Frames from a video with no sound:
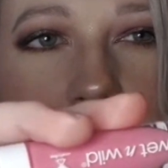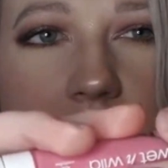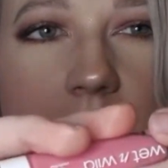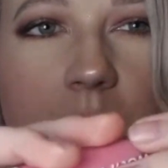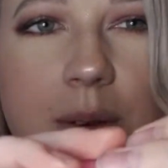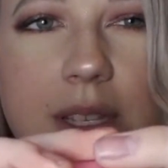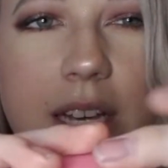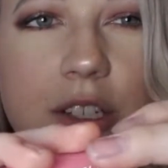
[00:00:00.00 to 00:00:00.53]

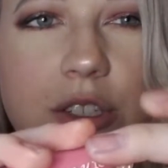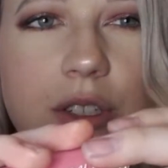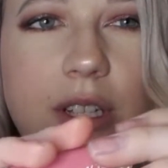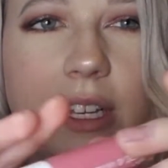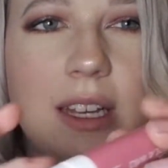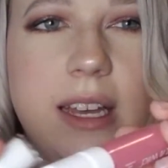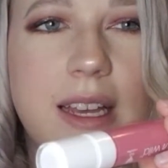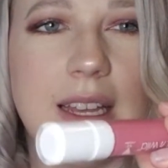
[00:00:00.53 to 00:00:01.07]
I was actually
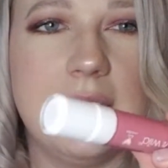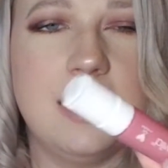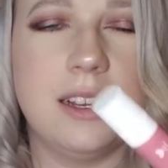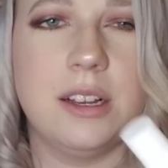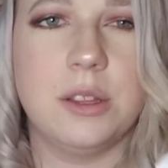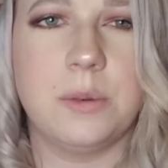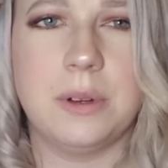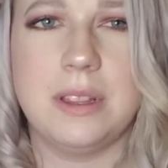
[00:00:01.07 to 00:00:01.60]
looking at getting
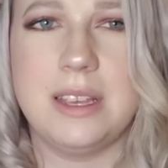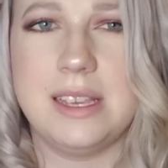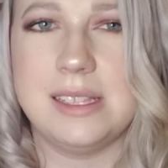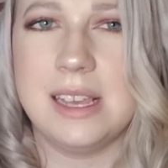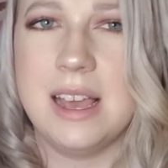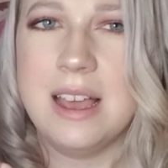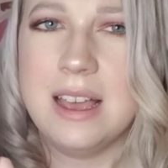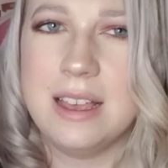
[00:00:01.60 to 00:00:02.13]
another one of these.
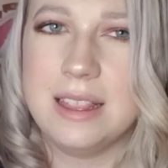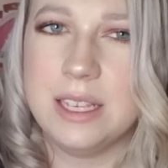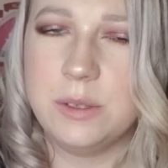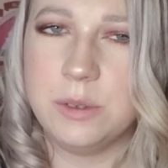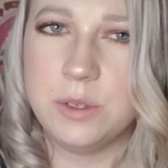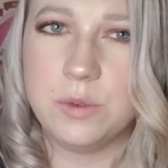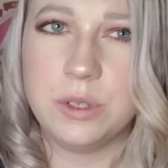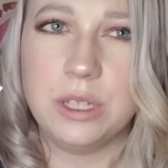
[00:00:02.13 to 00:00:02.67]
This
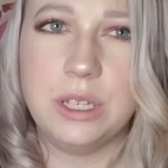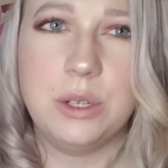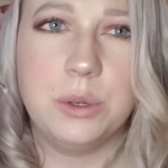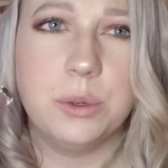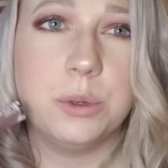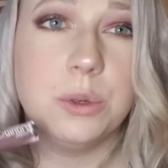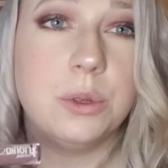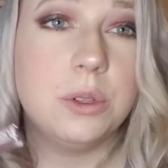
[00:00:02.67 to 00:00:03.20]
one's really
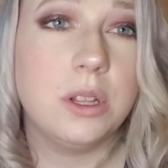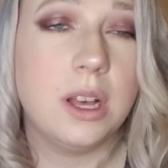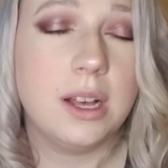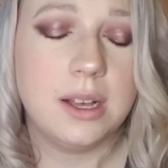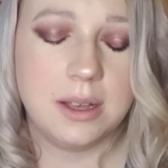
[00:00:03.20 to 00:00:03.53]
cool.